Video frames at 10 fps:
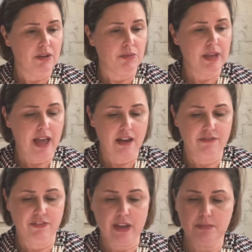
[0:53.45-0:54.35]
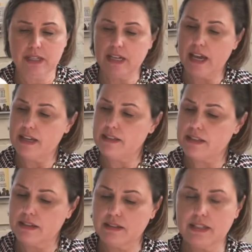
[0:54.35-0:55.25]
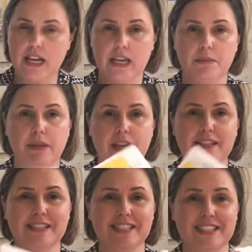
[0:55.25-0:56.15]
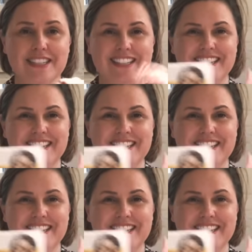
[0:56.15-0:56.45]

We have family days taking place